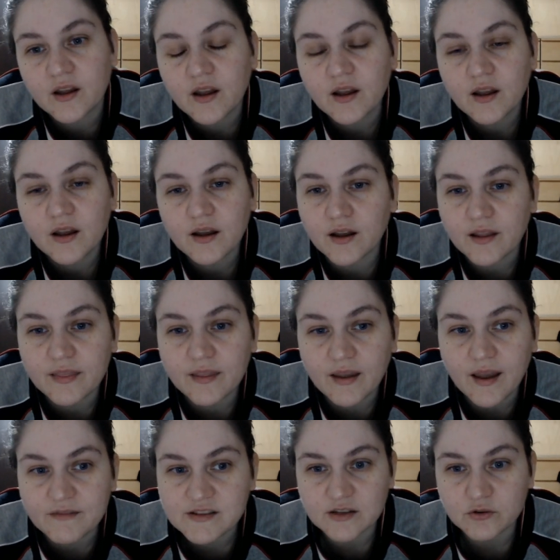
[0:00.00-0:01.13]
They have
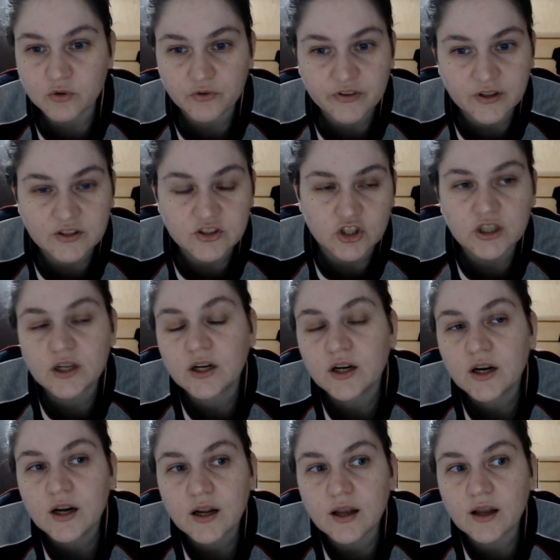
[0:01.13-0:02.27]
zero filter.
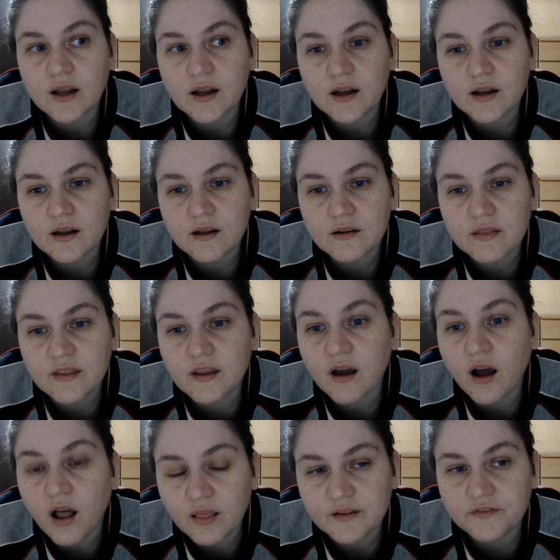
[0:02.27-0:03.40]
The
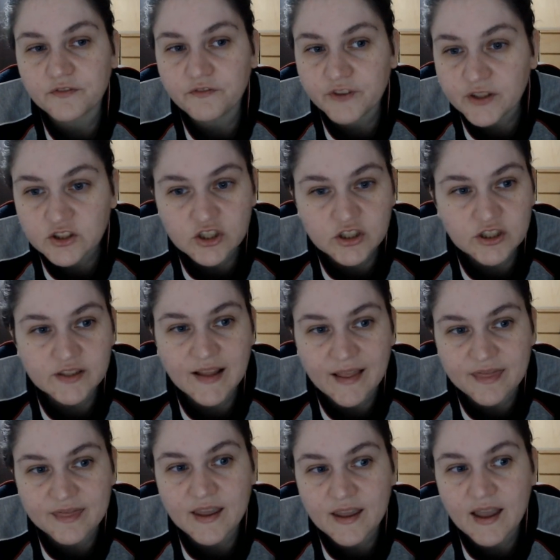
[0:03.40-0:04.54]
only filter that
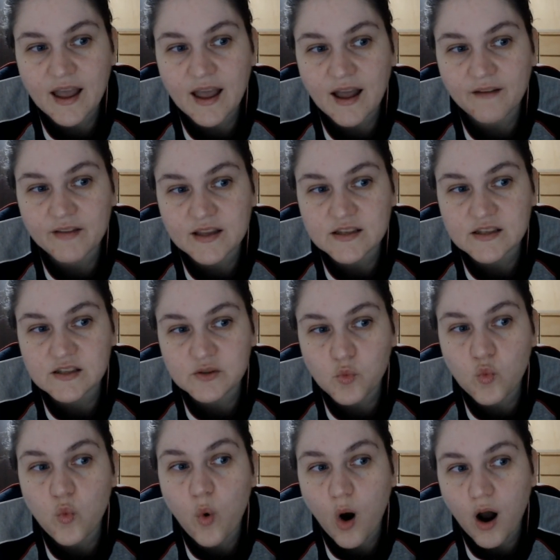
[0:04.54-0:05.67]
they have is
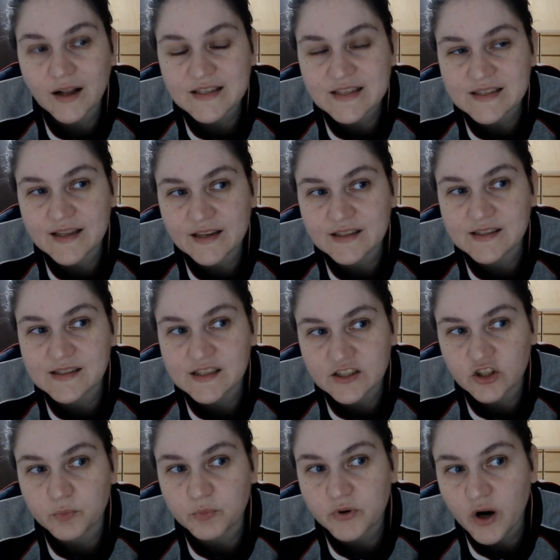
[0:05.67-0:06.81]
what they consider
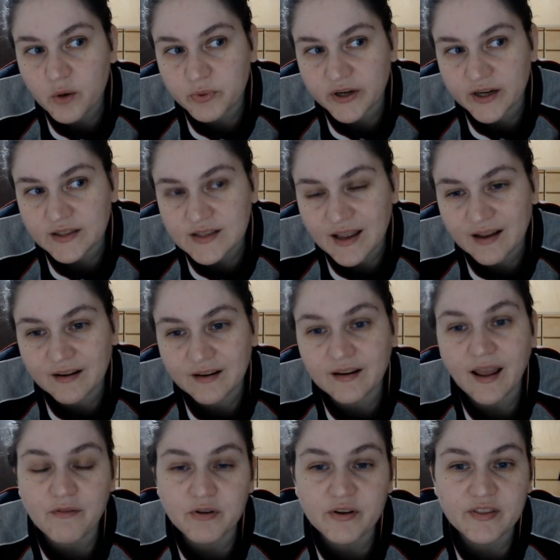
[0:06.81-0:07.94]
appropriate, and
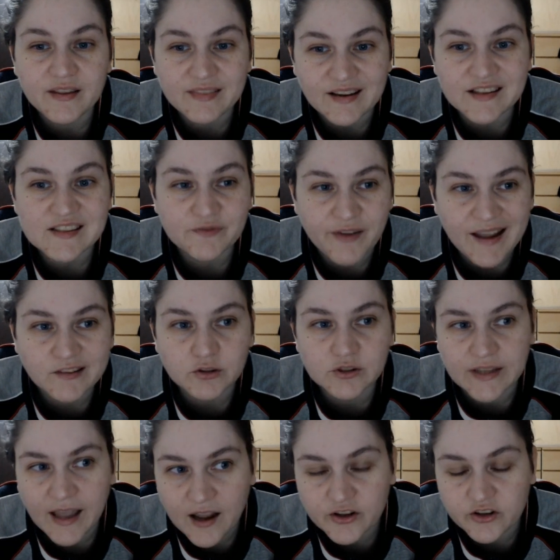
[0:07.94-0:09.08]
everything that is factually
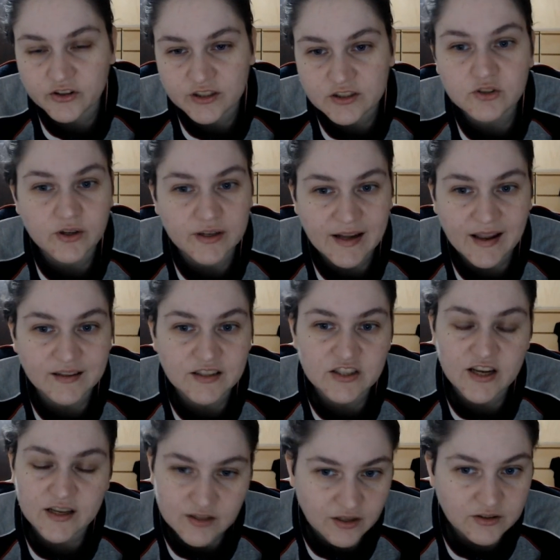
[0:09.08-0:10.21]
accurate to an INTJ
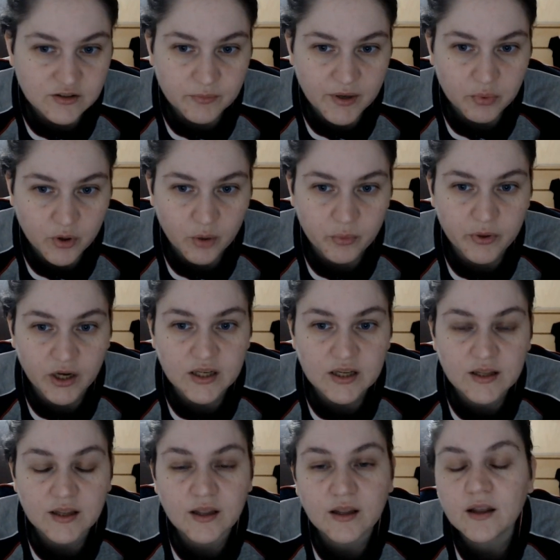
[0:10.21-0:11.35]
is going to be appropriate.
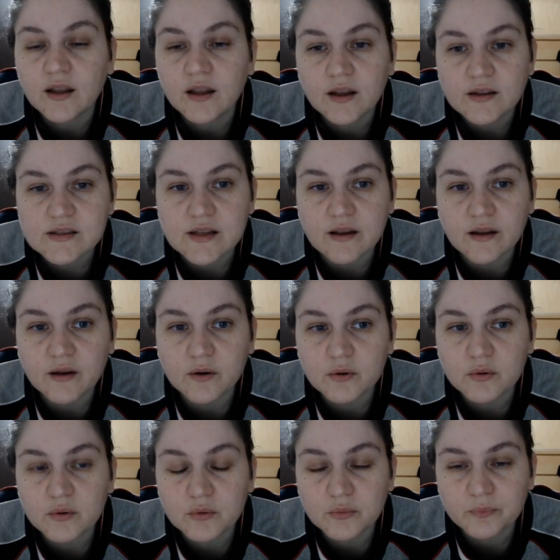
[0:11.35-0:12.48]

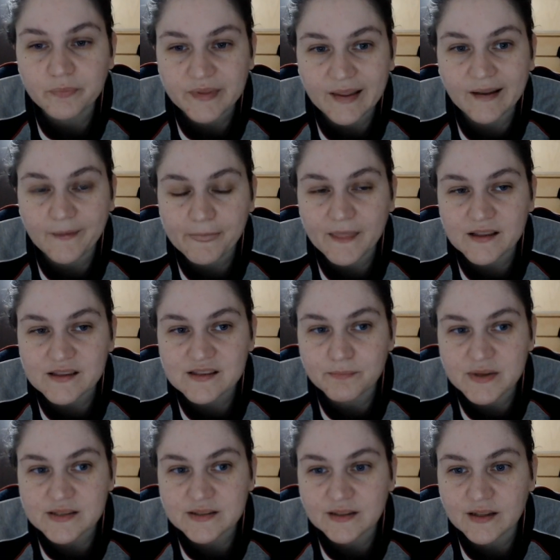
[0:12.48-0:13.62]
So yeah, that's
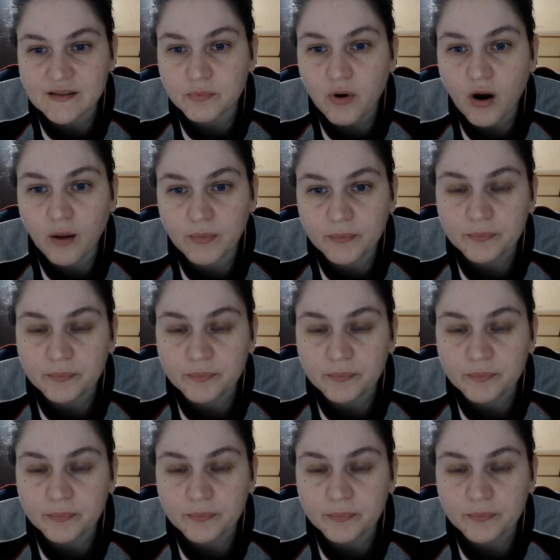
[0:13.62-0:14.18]
basically the problem.